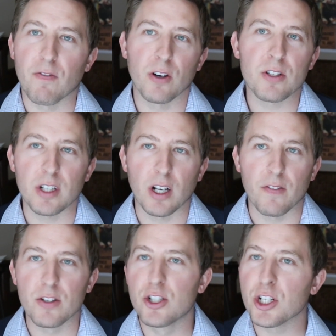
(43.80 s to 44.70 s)
first
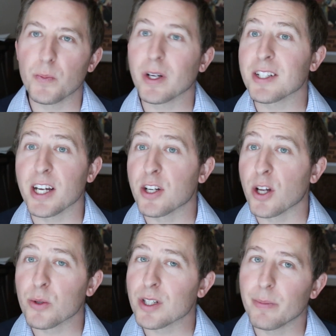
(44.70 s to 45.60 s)
off, just because I
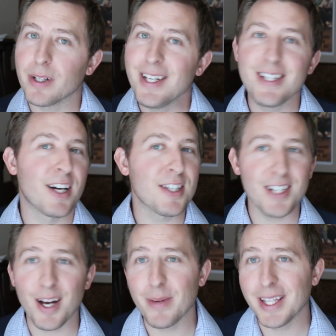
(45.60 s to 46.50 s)
know somebody does
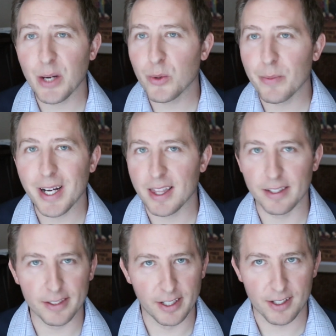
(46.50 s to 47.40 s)
not mean they will make
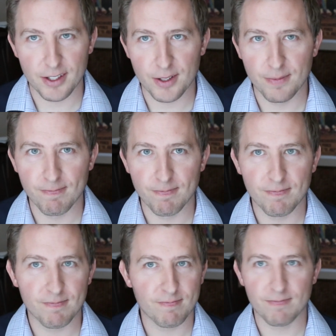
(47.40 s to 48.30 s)
the list.
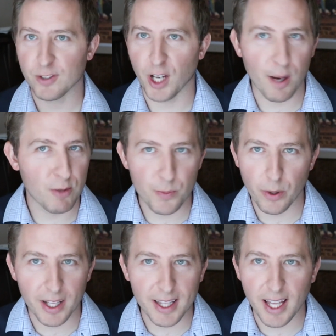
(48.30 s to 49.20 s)
Okay, I'm just
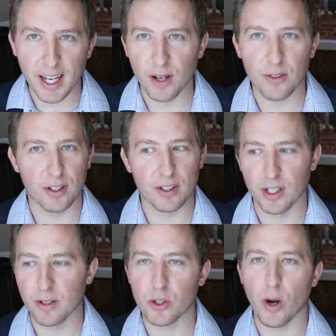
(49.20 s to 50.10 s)
putting that out there
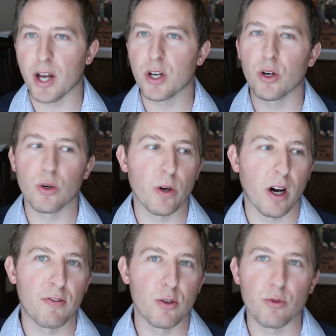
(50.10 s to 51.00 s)
here. So I know
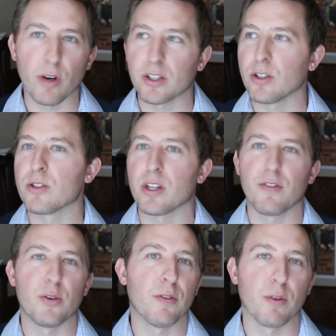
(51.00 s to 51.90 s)
a few directors at a
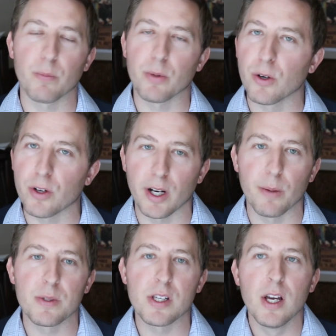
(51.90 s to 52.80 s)
few different
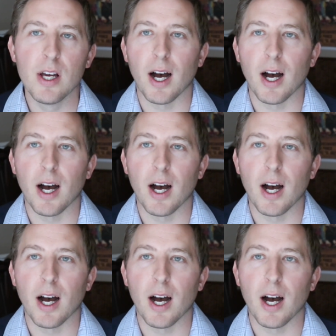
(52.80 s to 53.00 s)
programs.